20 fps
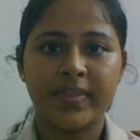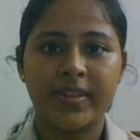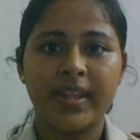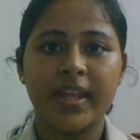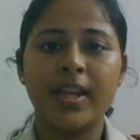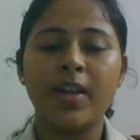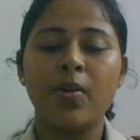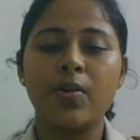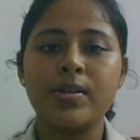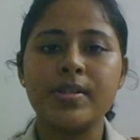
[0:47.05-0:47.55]

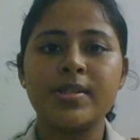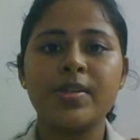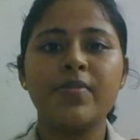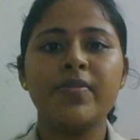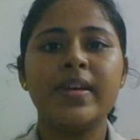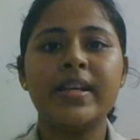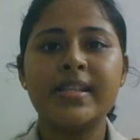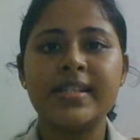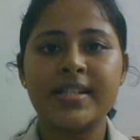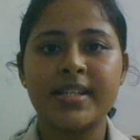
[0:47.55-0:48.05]
Then
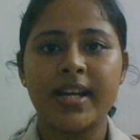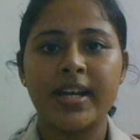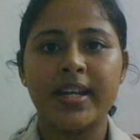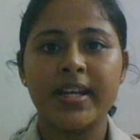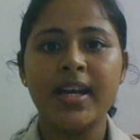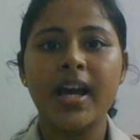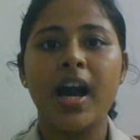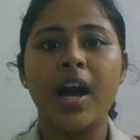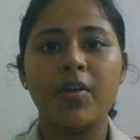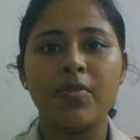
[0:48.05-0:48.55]
also we'll
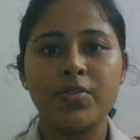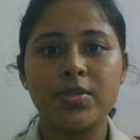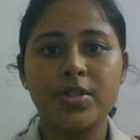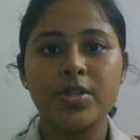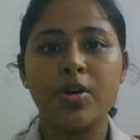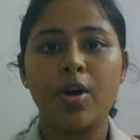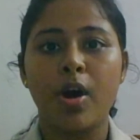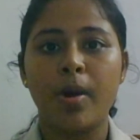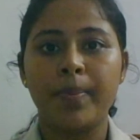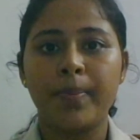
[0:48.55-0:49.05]
study how
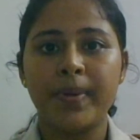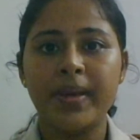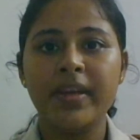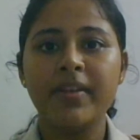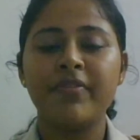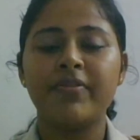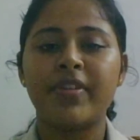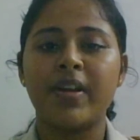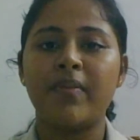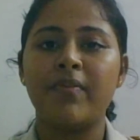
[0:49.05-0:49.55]
to
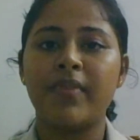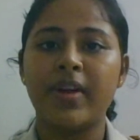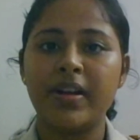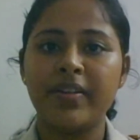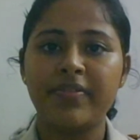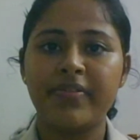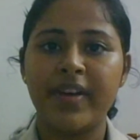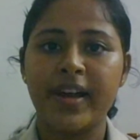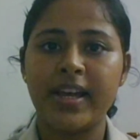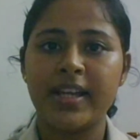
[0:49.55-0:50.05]
copy from
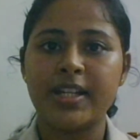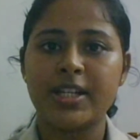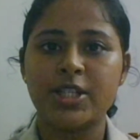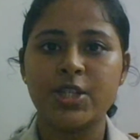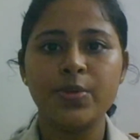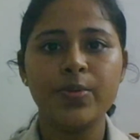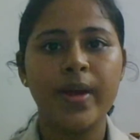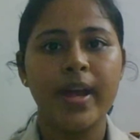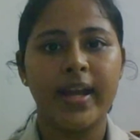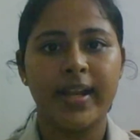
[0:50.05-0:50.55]
one file
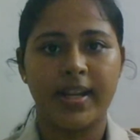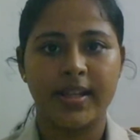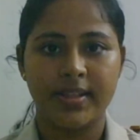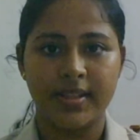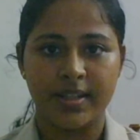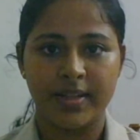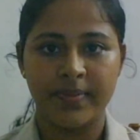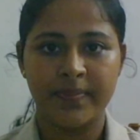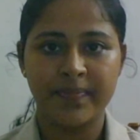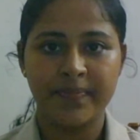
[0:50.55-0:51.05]
to
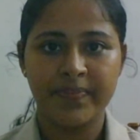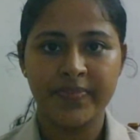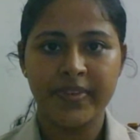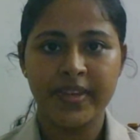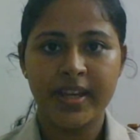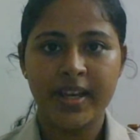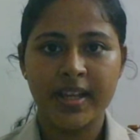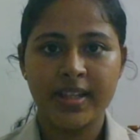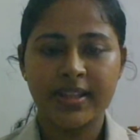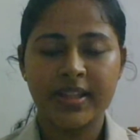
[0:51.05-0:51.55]
another.
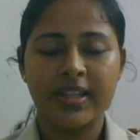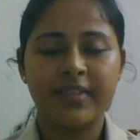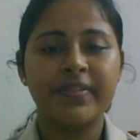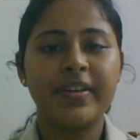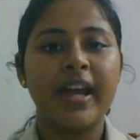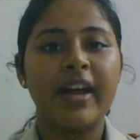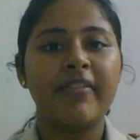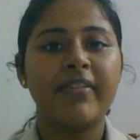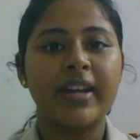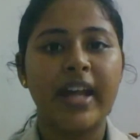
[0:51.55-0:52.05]
Then
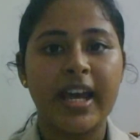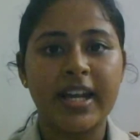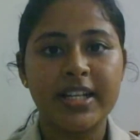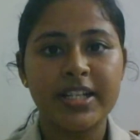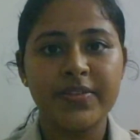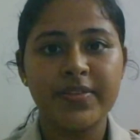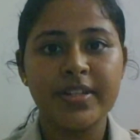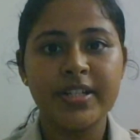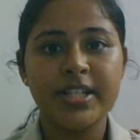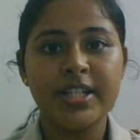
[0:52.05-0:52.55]
we have an
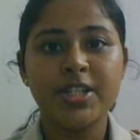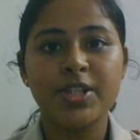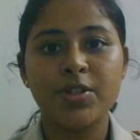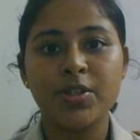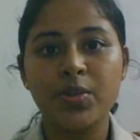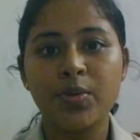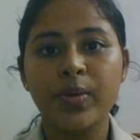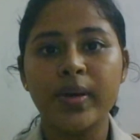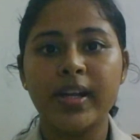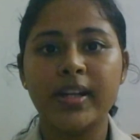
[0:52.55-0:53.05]
activity
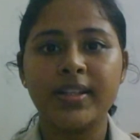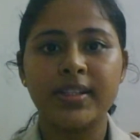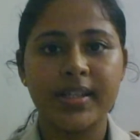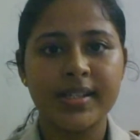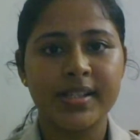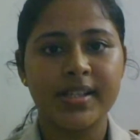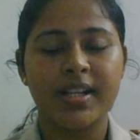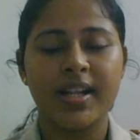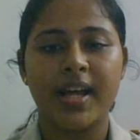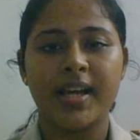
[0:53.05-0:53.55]
to do in
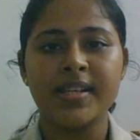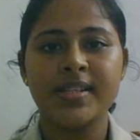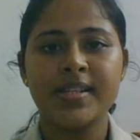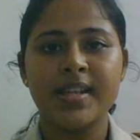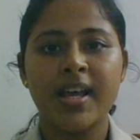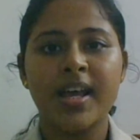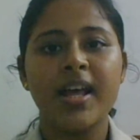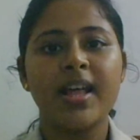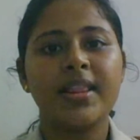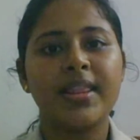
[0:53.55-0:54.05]
this
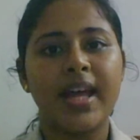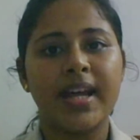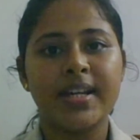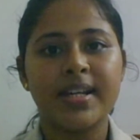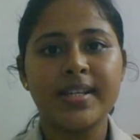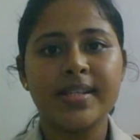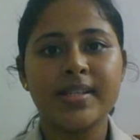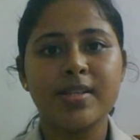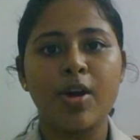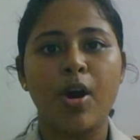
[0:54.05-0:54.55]
class,
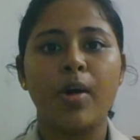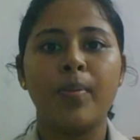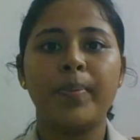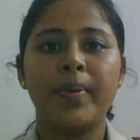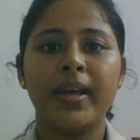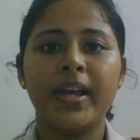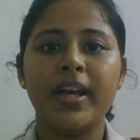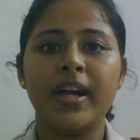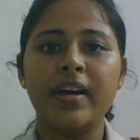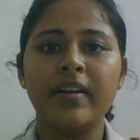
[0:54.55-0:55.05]
that is
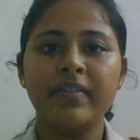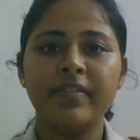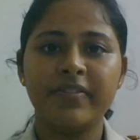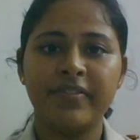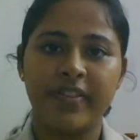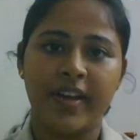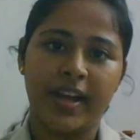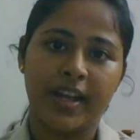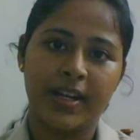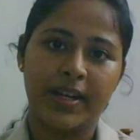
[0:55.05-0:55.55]
copying a
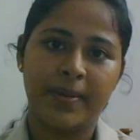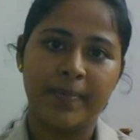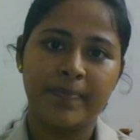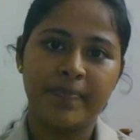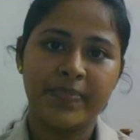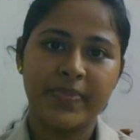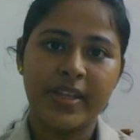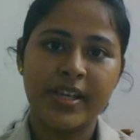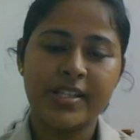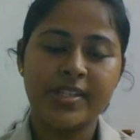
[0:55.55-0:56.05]
file.
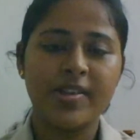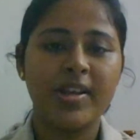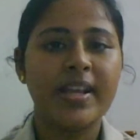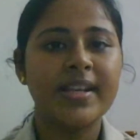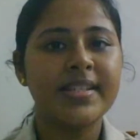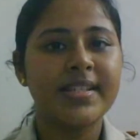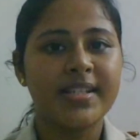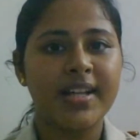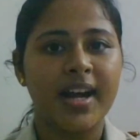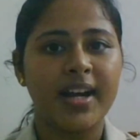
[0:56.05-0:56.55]
So
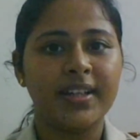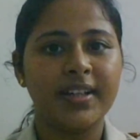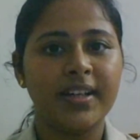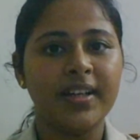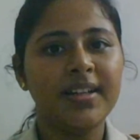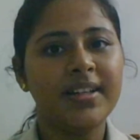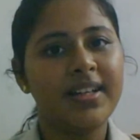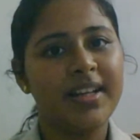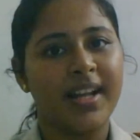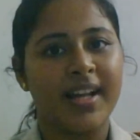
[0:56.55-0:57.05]
let's start
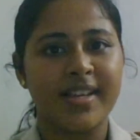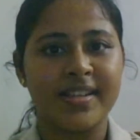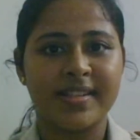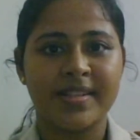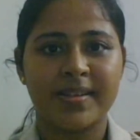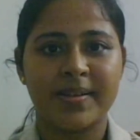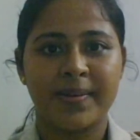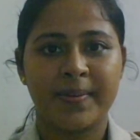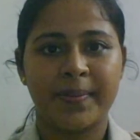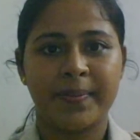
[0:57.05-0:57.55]
our
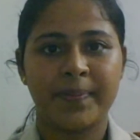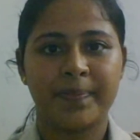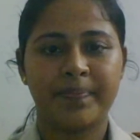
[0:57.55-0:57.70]
class.